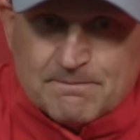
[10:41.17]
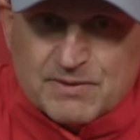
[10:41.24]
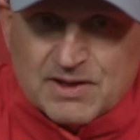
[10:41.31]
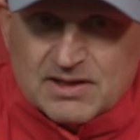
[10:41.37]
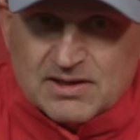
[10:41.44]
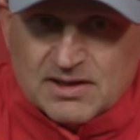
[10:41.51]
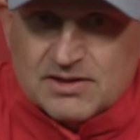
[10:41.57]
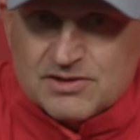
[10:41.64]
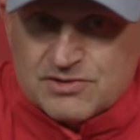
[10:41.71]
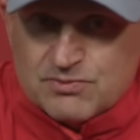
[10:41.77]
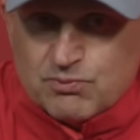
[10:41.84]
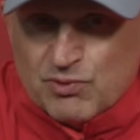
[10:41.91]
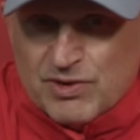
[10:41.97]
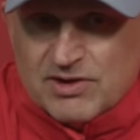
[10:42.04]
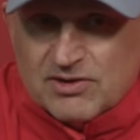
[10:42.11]

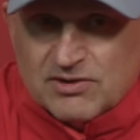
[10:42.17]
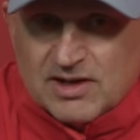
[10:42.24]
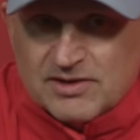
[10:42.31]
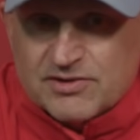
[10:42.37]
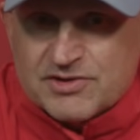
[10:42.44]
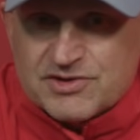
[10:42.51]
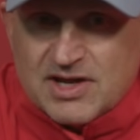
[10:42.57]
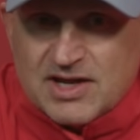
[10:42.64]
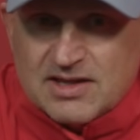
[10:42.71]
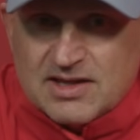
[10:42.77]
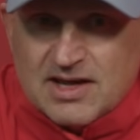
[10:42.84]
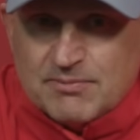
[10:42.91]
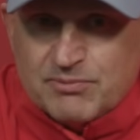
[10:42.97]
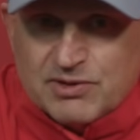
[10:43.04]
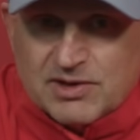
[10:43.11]
it's real. I understand
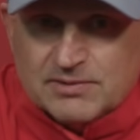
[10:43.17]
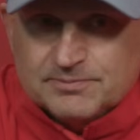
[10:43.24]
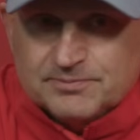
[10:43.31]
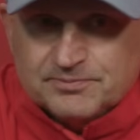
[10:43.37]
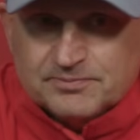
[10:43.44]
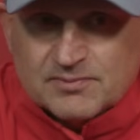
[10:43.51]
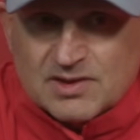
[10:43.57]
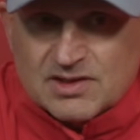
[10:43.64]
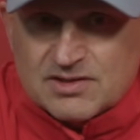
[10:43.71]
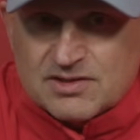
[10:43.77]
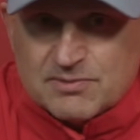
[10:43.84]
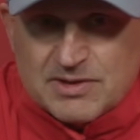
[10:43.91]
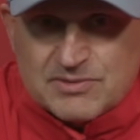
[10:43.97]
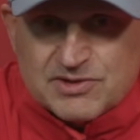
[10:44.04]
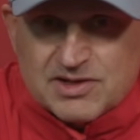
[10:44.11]
that, but
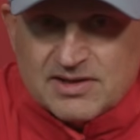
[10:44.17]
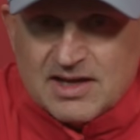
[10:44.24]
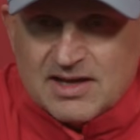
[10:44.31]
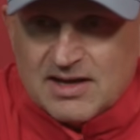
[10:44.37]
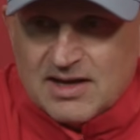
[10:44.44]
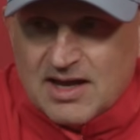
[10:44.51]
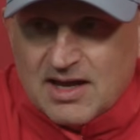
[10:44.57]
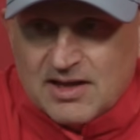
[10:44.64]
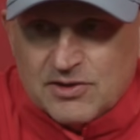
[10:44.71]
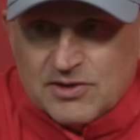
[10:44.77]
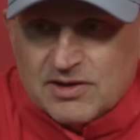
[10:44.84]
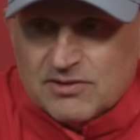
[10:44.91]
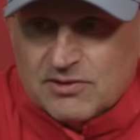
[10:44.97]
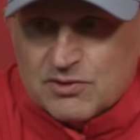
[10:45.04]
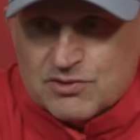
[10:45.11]
sometimes getting that net, you
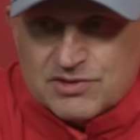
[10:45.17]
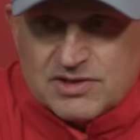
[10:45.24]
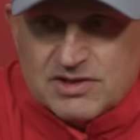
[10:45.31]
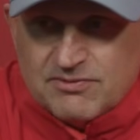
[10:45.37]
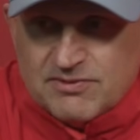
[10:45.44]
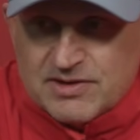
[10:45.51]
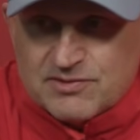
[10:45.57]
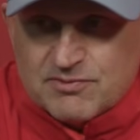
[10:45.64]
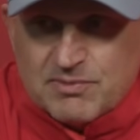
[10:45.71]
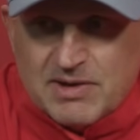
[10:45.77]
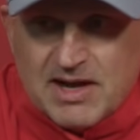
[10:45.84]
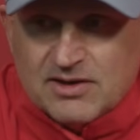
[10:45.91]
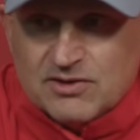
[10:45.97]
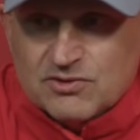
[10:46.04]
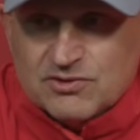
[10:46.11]
get in those defensive
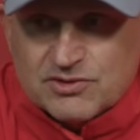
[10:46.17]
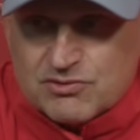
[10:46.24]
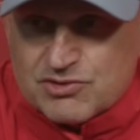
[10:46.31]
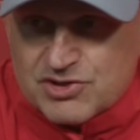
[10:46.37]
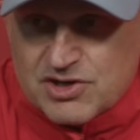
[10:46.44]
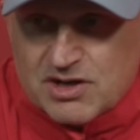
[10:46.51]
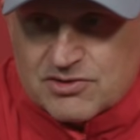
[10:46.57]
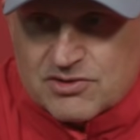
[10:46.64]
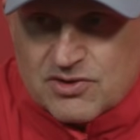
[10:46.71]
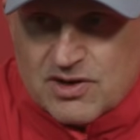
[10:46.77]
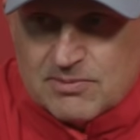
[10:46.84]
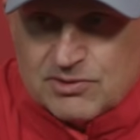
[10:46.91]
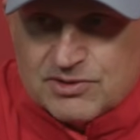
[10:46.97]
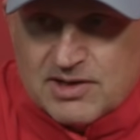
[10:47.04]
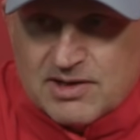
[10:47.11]
battles, those shot
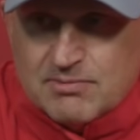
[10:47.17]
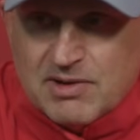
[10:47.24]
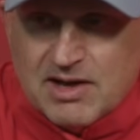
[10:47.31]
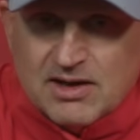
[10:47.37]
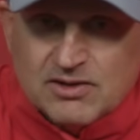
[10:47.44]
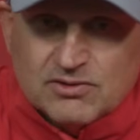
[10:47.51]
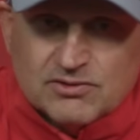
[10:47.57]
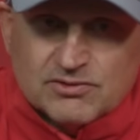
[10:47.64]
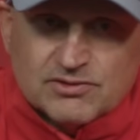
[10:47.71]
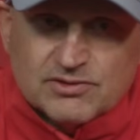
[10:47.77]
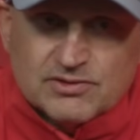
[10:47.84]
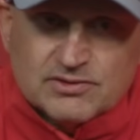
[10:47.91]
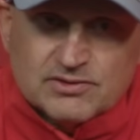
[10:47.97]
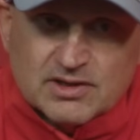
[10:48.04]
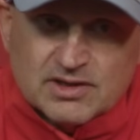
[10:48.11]
scramble type
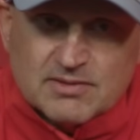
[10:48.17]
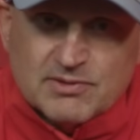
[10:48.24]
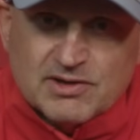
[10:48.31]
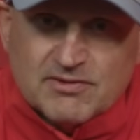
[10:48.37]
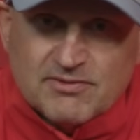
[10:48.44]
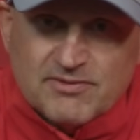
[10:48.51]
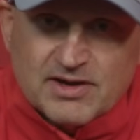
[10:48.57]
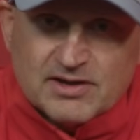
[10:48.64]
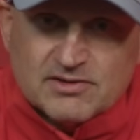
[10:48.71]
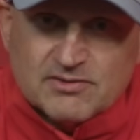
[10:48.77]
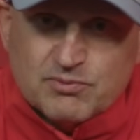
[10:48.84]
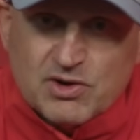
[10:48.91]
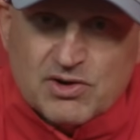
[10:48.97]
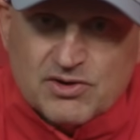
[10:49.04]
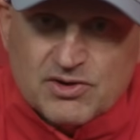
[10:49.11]
battles, that can be an
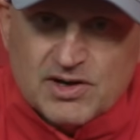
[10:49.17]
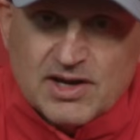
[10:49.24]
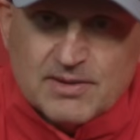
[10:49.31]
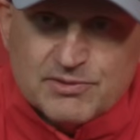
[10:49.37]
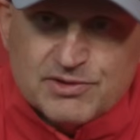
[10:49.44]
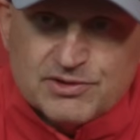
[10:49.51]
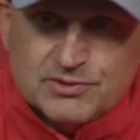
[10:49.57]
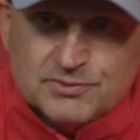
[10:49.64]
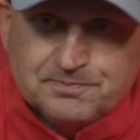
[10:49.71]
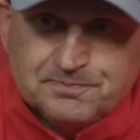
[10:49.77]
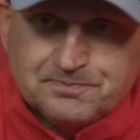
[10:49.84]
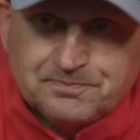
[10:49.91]
effective part of your game too.